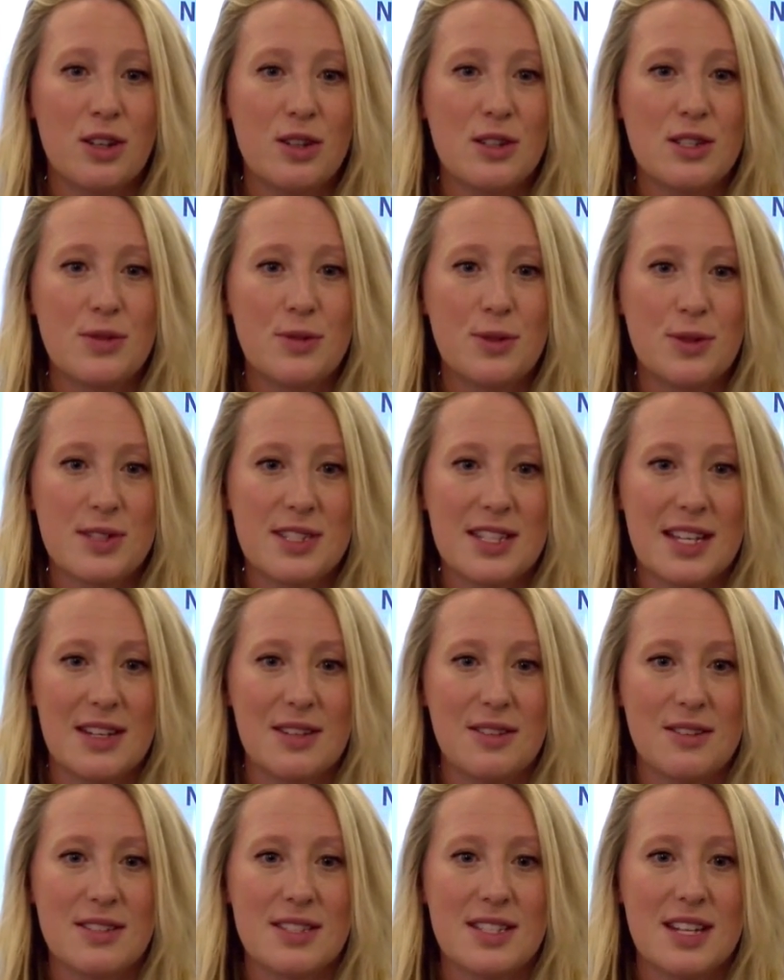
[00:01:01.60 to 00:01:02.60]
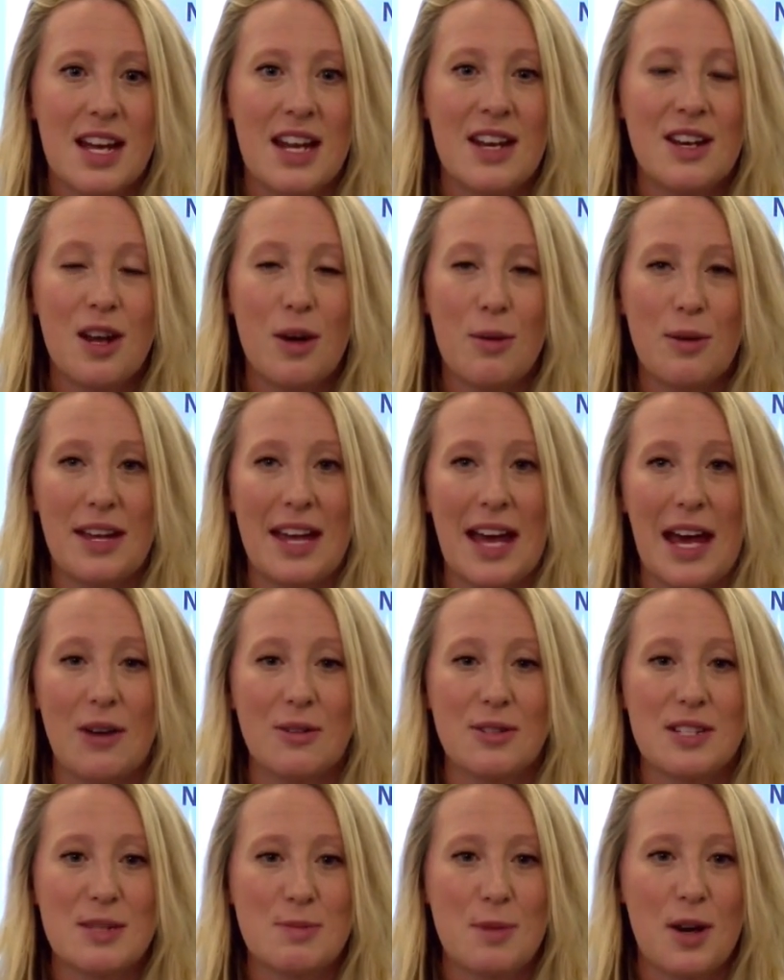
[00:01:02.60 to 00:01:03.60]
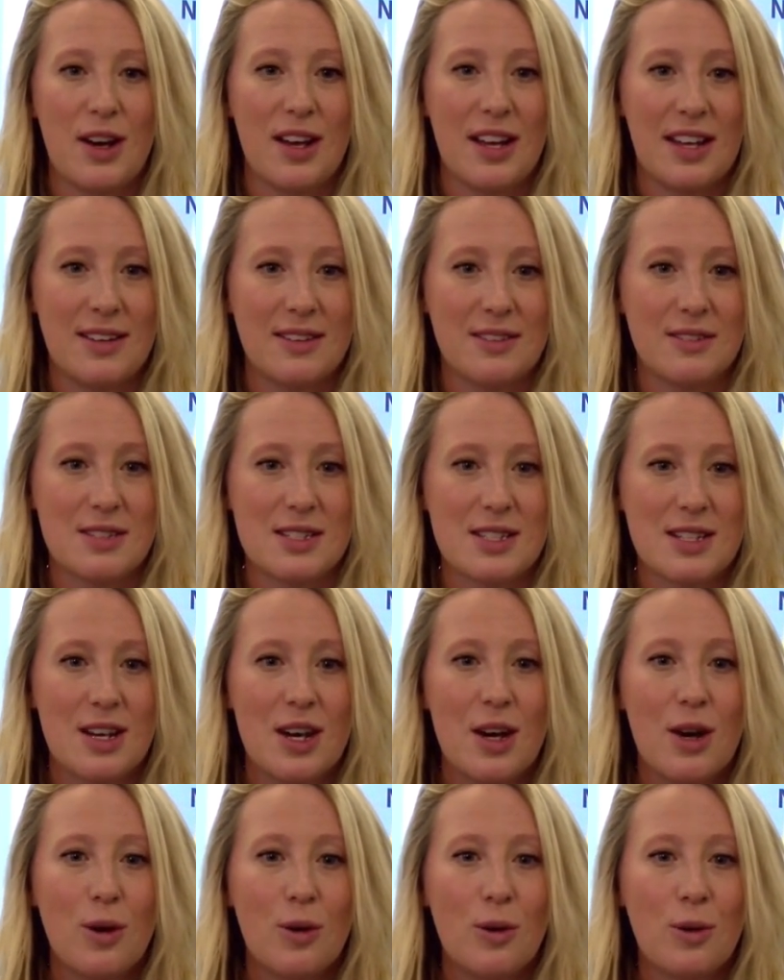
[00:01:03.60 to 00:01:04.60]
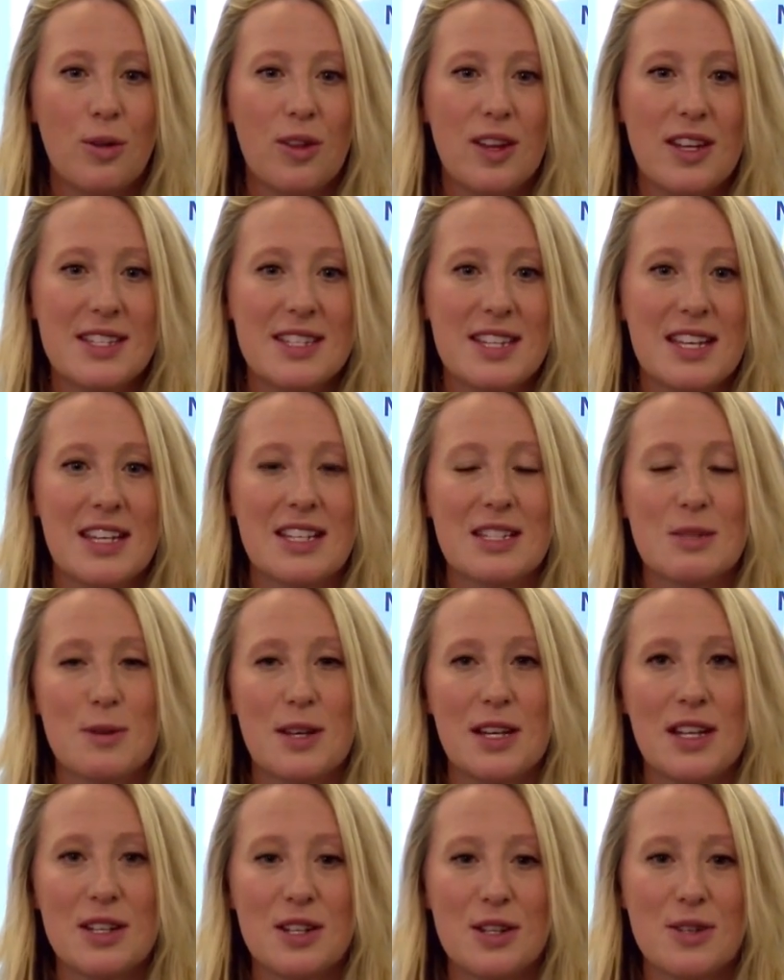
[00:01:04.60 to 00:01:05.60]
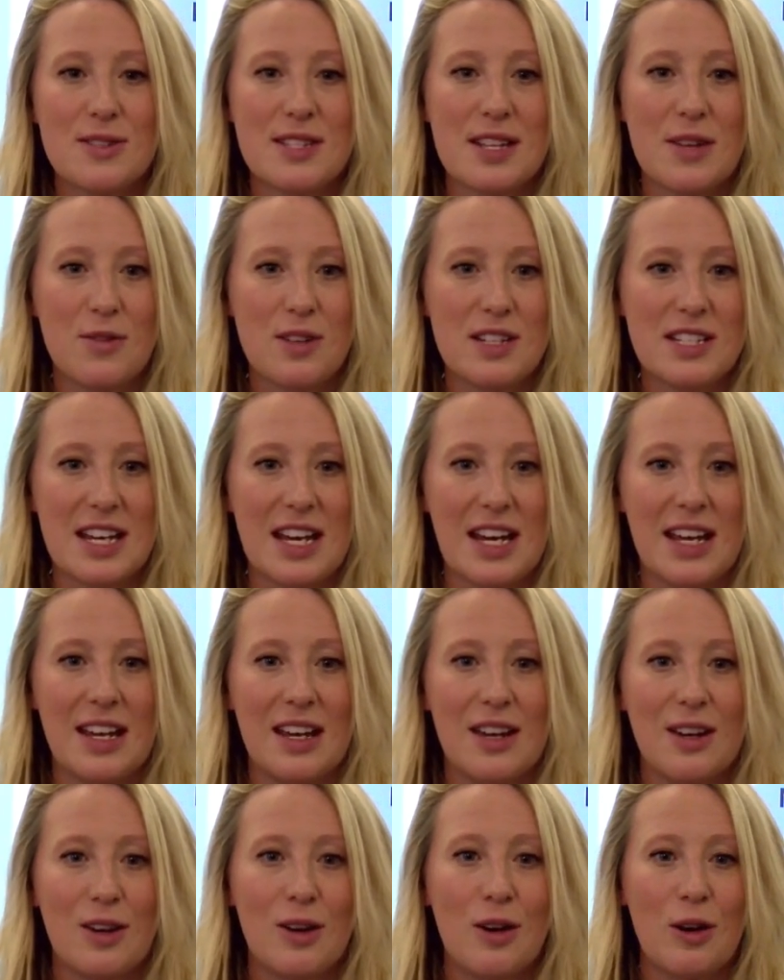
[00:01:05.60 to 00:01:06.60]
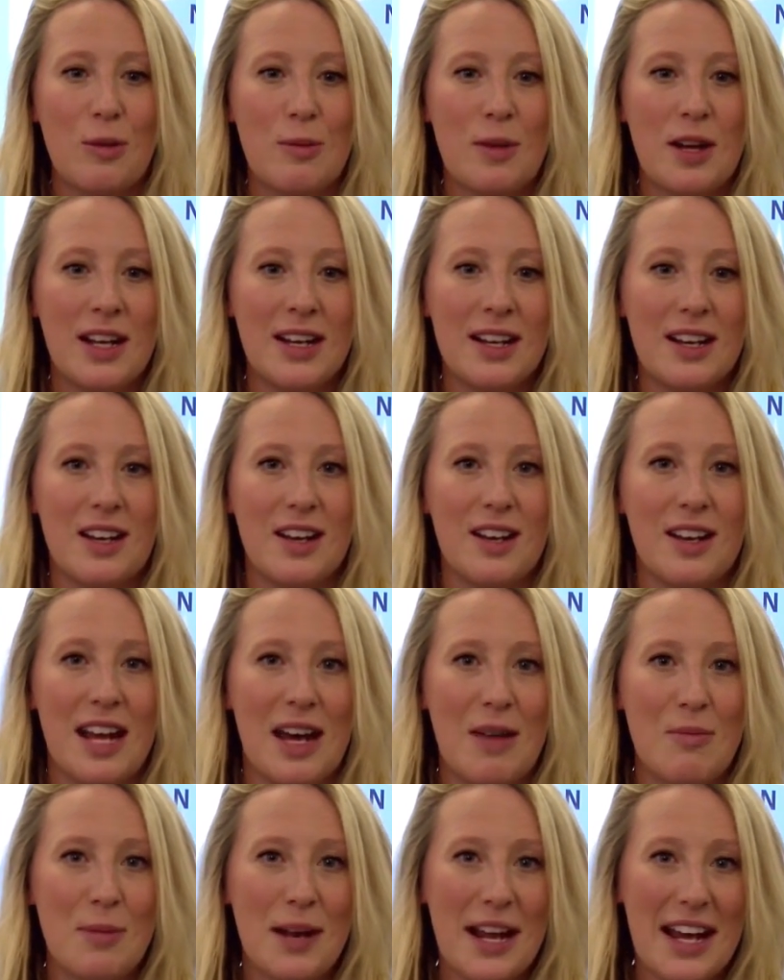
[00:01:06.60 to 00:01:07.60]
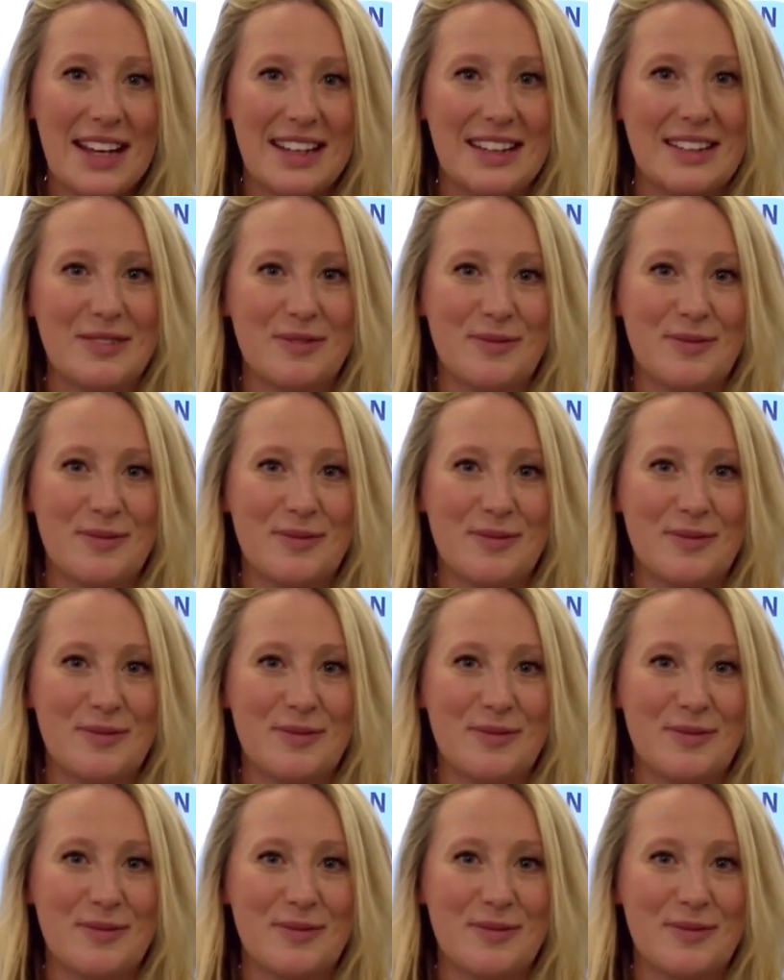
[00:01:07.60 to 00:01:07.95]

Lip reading: useful skills and knowing how to spot hills. All these things we can use every day. Come and learn and play.